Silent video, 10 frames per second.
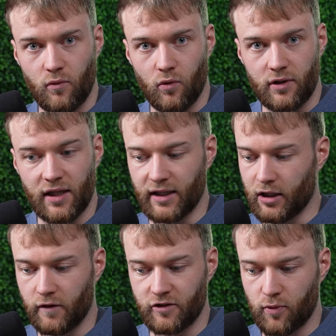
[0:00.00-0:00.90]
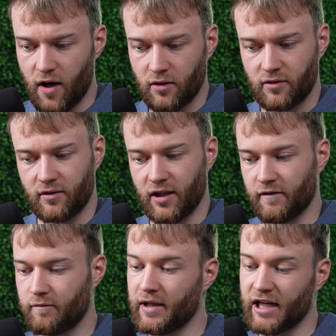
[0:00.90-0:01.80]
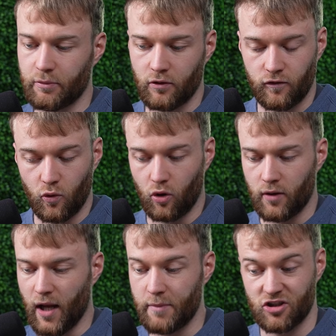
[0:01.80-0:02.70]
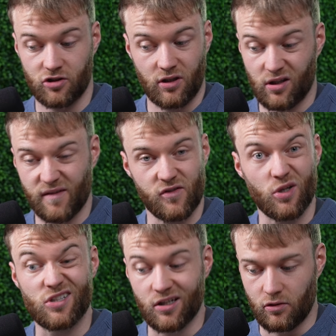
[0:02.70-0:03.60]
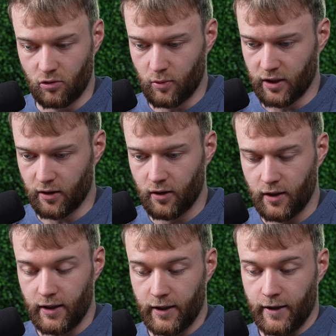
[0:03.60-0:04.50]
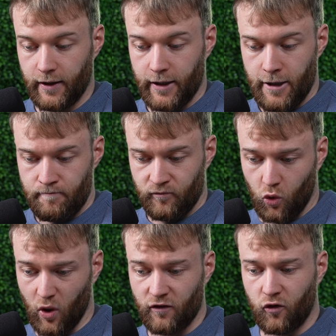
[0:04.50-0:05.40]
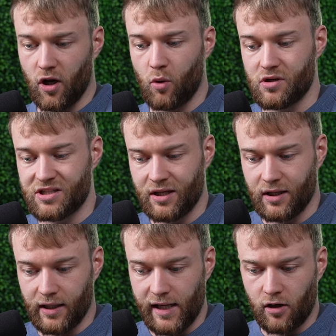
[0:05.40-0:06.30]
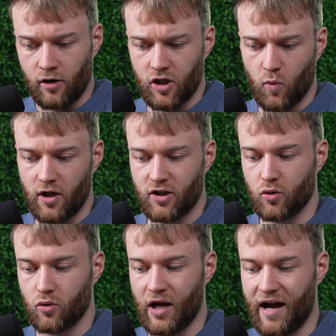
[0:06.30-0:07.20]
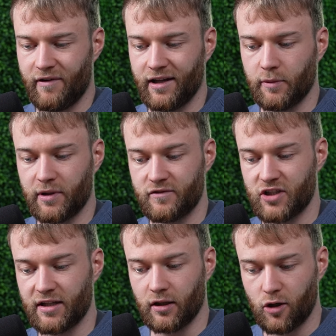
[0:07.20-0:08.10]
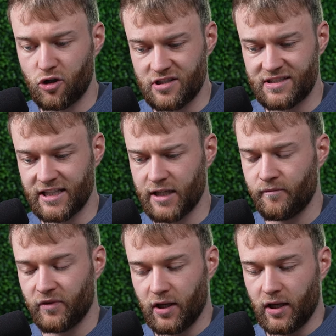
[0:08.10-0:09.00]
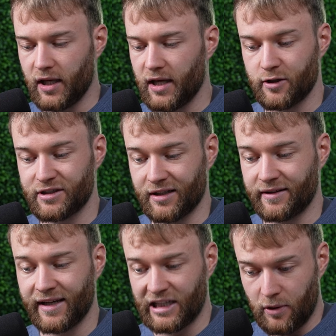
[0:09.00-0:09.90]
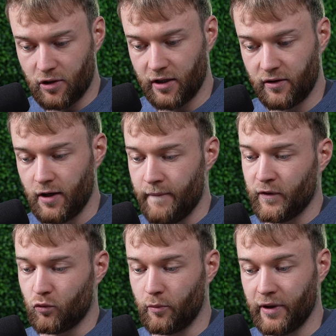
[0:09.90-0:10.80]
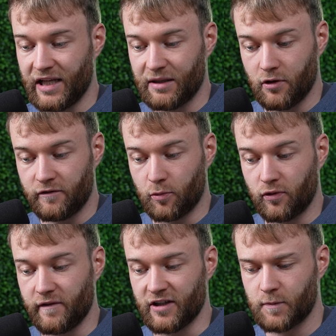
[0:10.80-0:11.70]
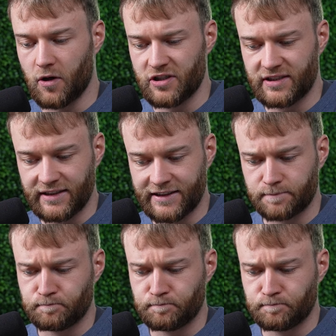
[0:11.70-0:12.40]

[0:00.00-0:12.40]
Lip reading: that they love the product. They've been here before. I'm just giving you a gentle reminder. 24 hours later, you want to have a little bit of gentle urgency. Hey, are you still thinking about it? Remind them of the previous purchases.